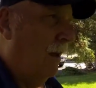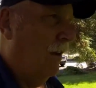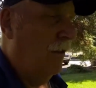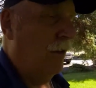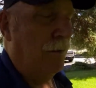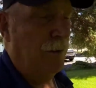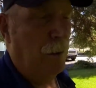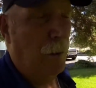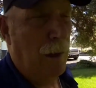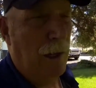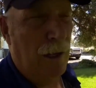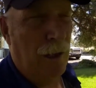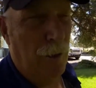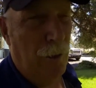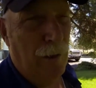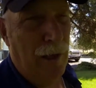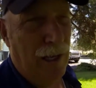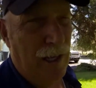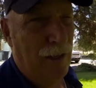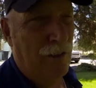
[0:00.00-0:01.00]
So if you want to
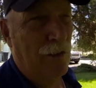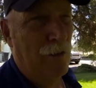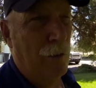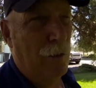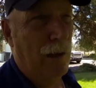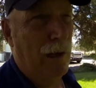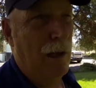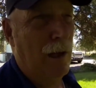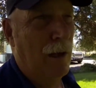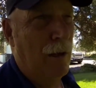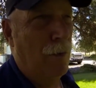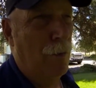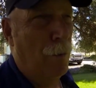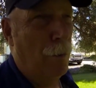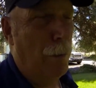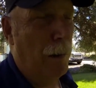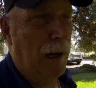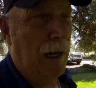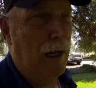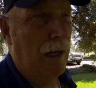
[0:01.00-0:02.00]
learn history,
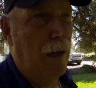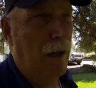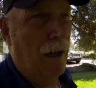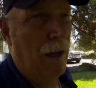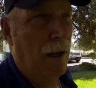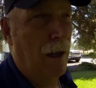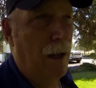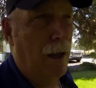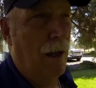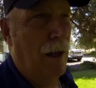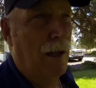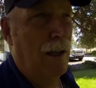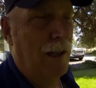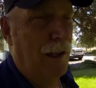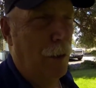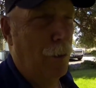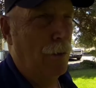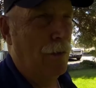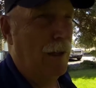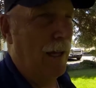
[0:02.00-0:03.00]
read the
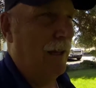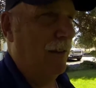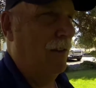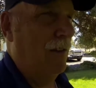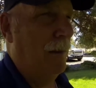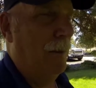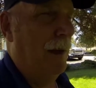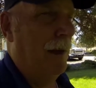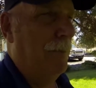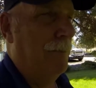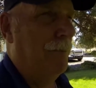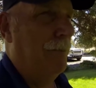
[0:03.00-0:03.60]
Old Testament.